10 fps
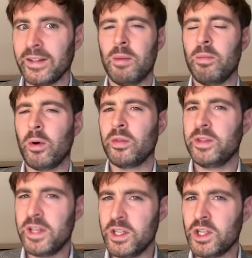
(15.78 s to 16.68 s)
in both
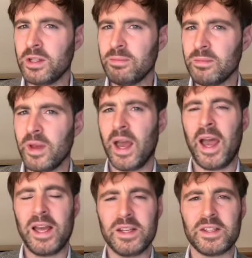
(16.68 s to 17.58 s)
teaching
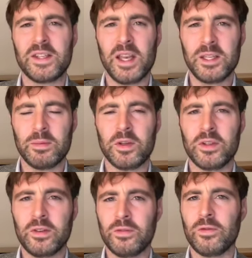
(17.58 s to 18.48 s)
and assessment
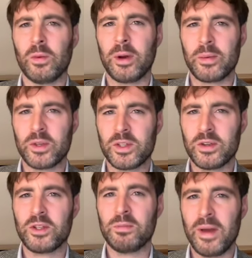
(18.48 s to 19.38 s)
for my
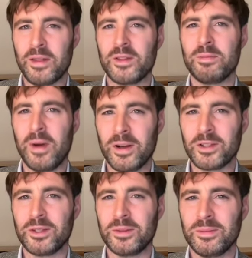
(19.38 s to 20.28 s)
research methods
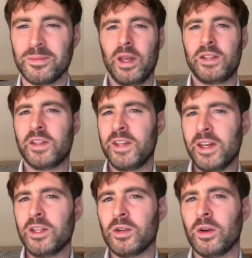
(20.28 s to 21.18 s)
module. It's a
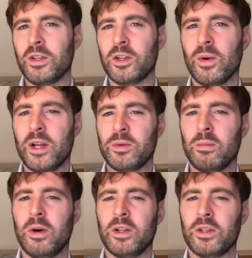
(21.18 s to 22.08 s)
second-year undergraduate
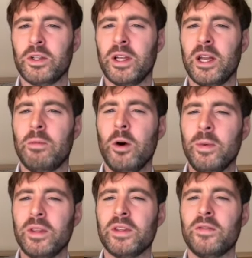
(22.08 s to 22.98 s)
module, and I'm
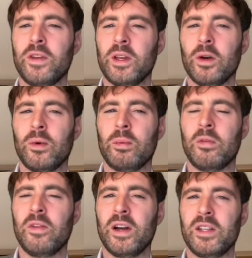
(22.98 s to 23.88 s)
hoping this video will
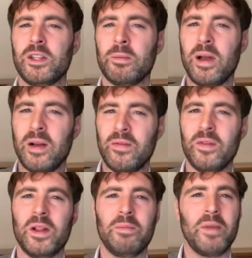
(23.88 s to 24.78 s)
provide some
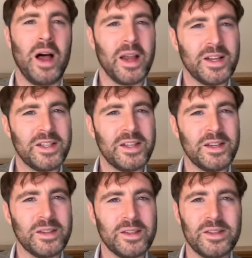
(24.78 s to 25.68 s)
helpful
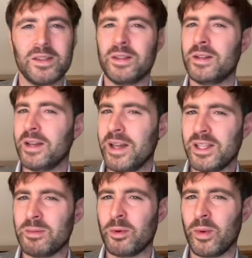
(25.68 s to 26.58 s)
ideas,
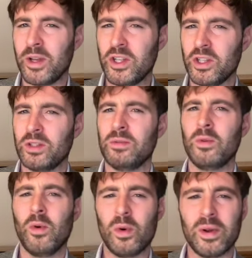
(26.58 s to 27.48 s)
inspiration,
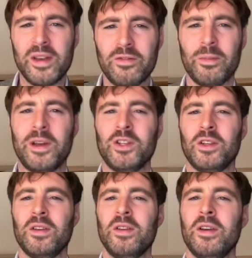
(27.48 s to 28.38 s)
or information